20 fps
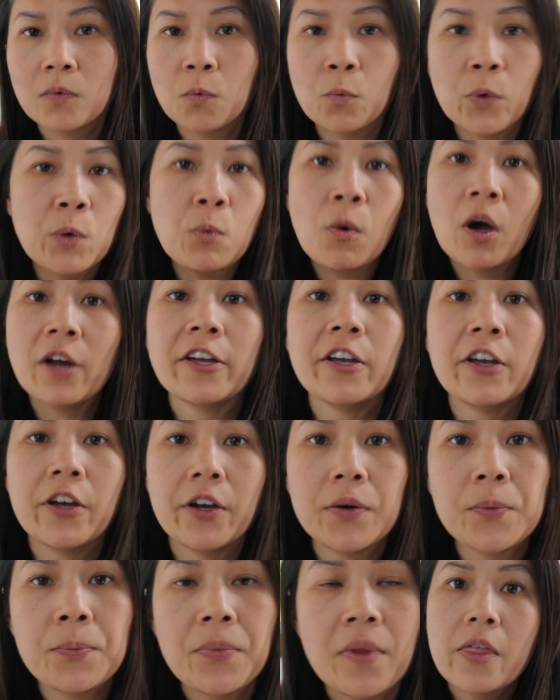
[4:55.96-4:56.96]
we want to
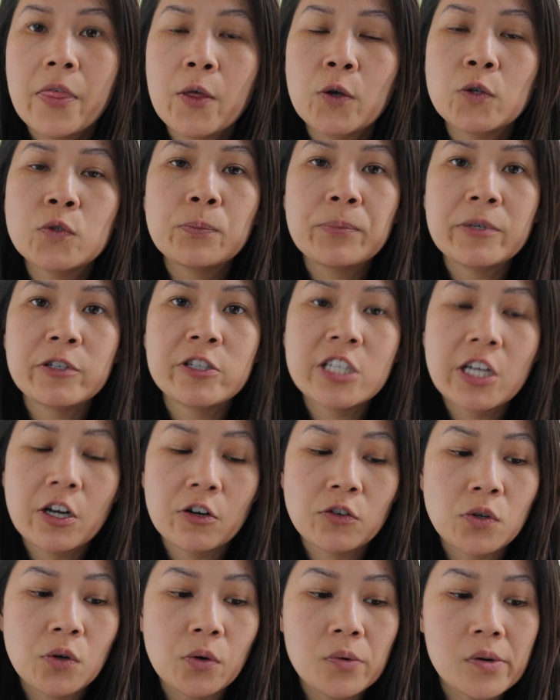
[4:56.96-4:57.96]
go. Those would be
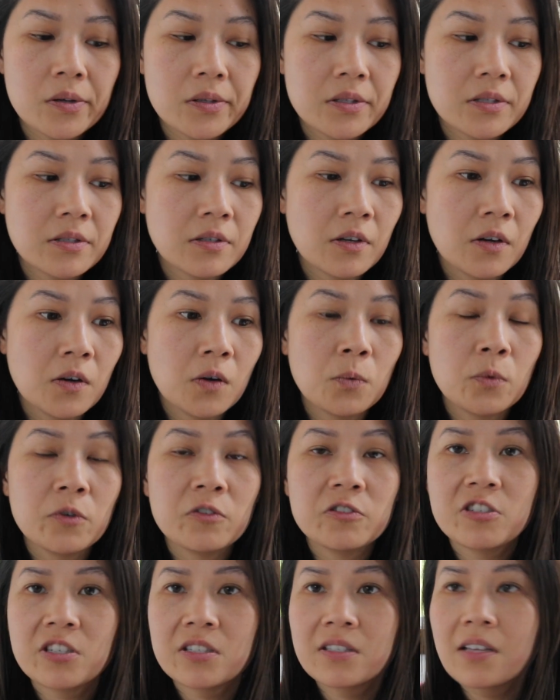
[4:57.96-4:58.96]
shared goals. So
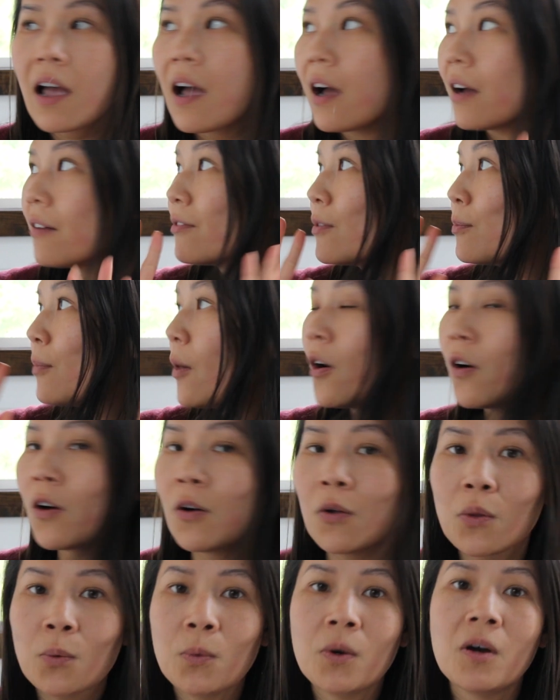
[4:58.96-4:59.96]
we'll just have them
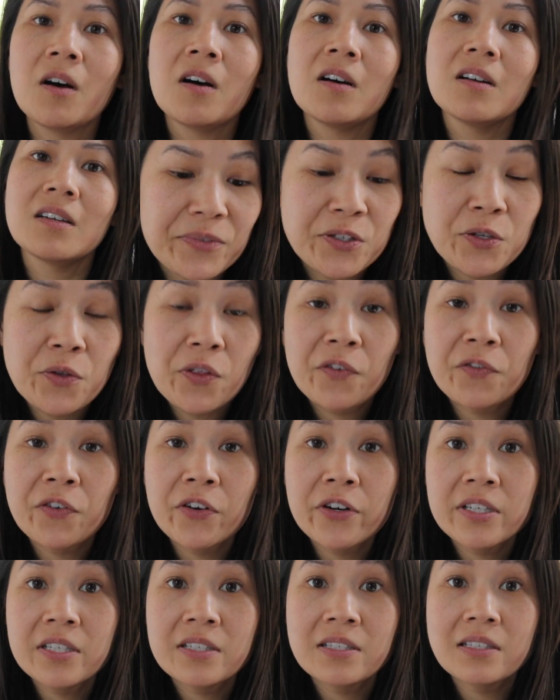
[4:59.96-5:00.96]
all on the wall. So the
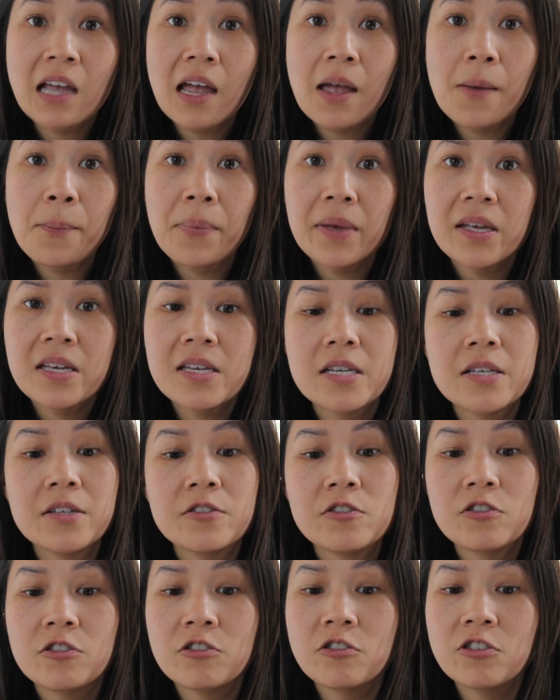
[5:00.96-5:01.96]
first step
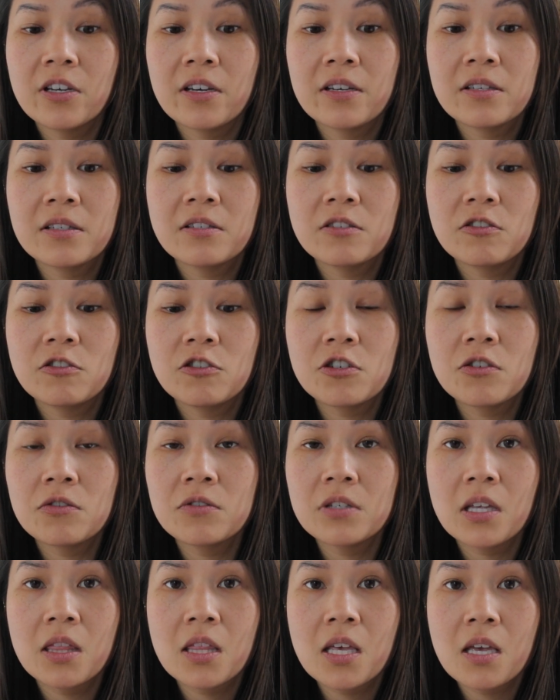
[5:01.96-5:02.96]
is just
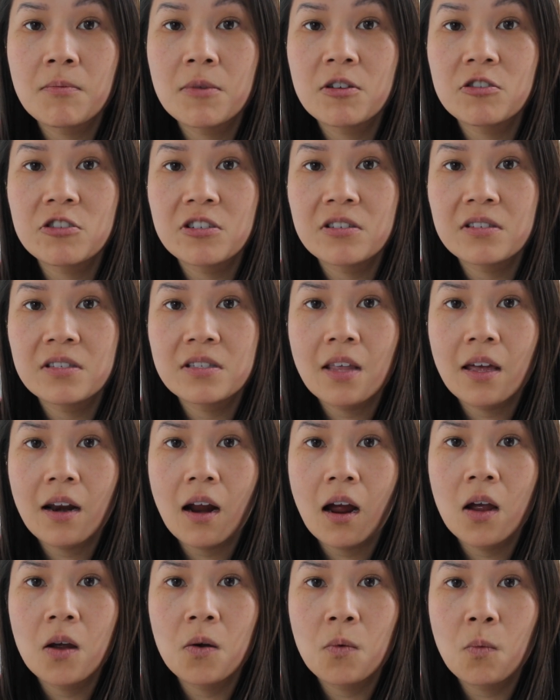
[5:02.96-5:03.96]
choosing the images that
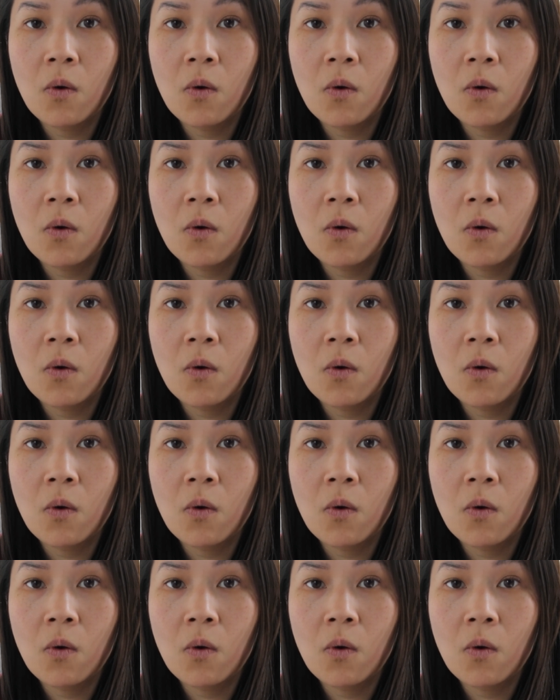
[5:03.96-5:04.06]
I